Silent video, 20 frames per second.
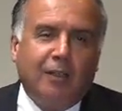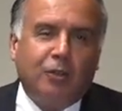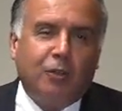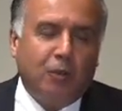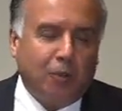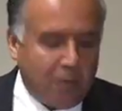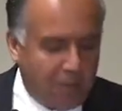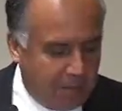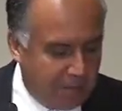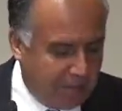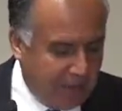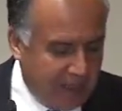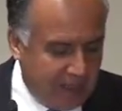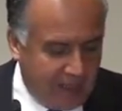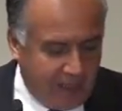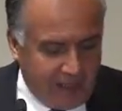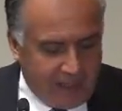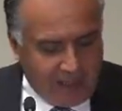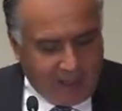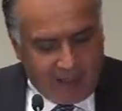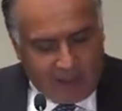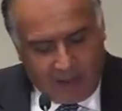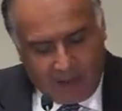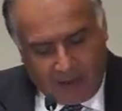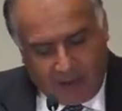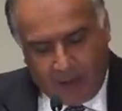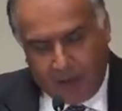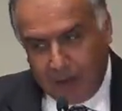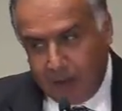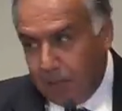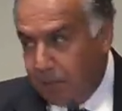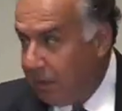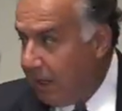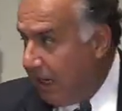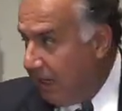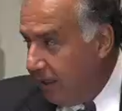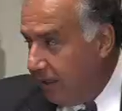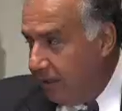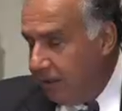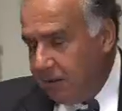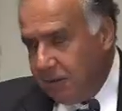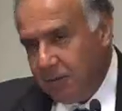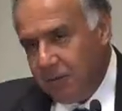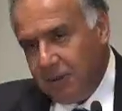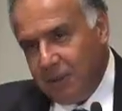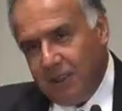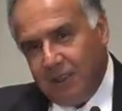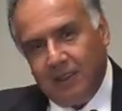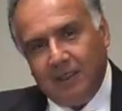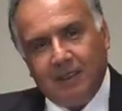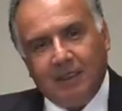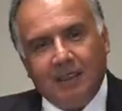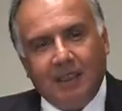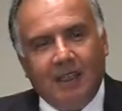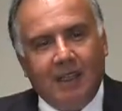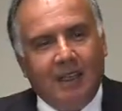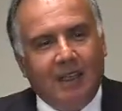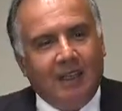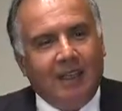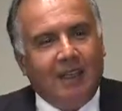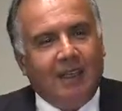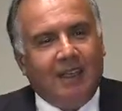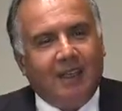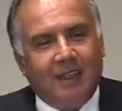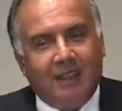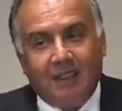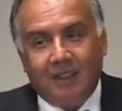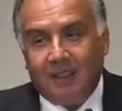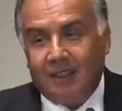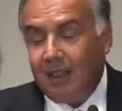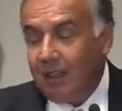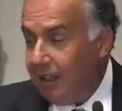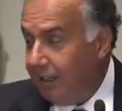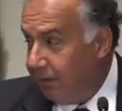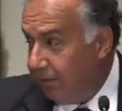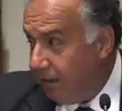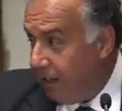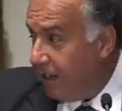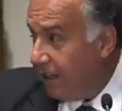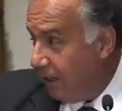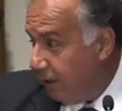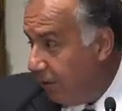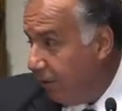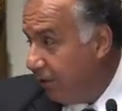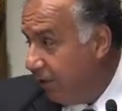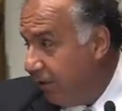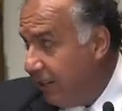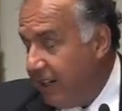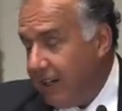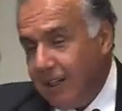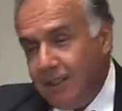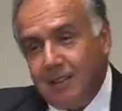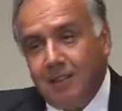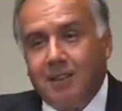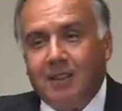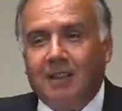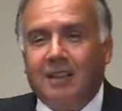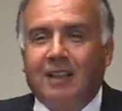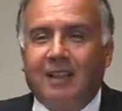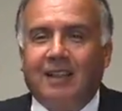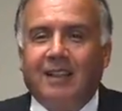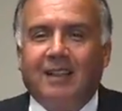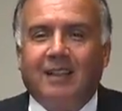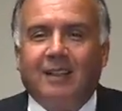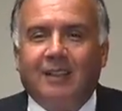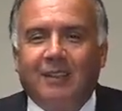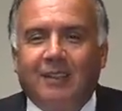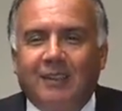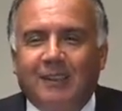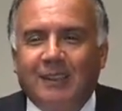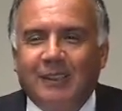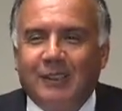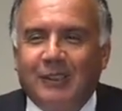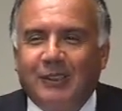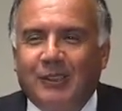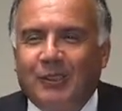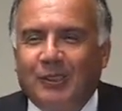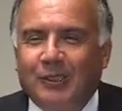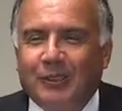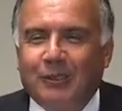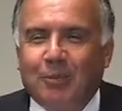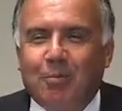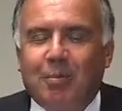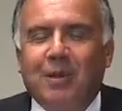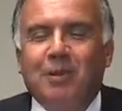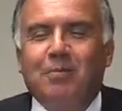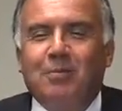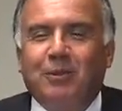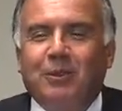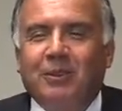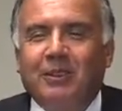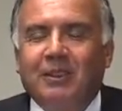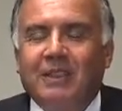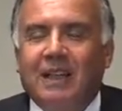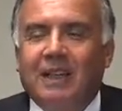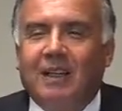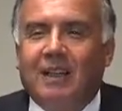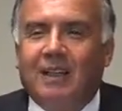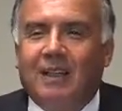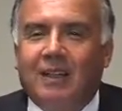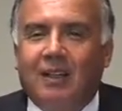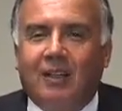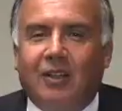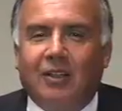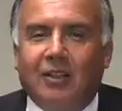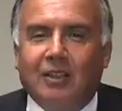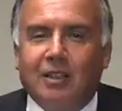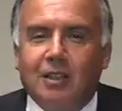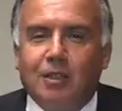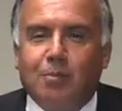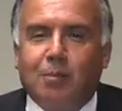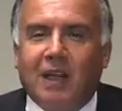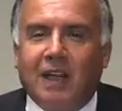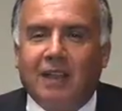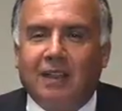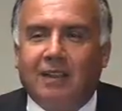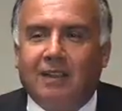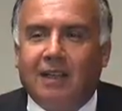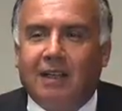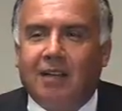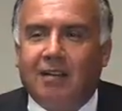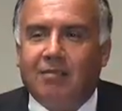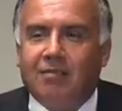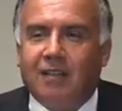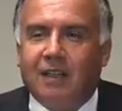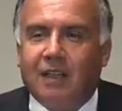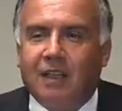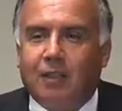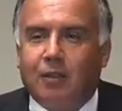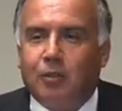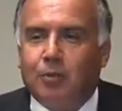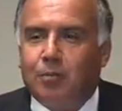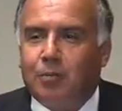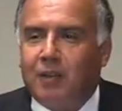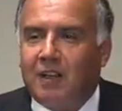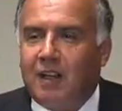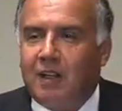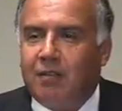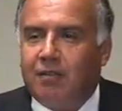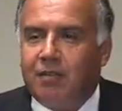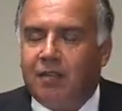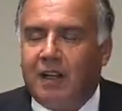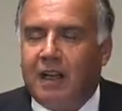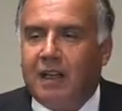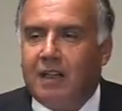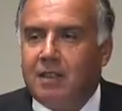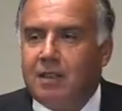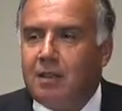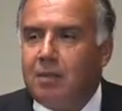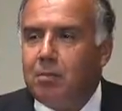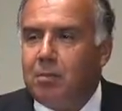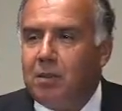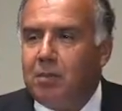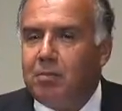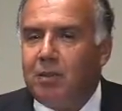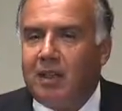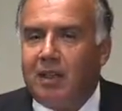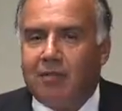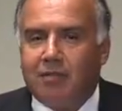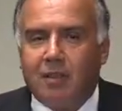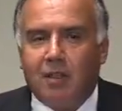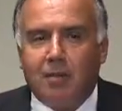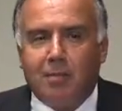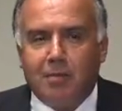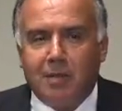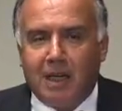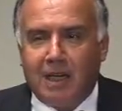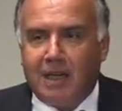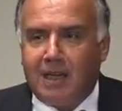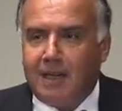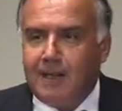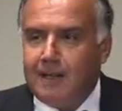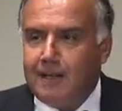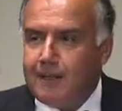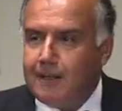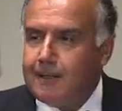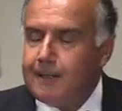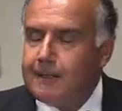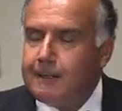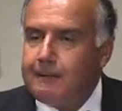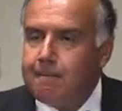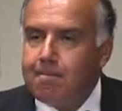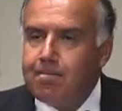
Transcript: to be here on the panel with really very good friends. All the people on this panel are very good friends and people I've known many years.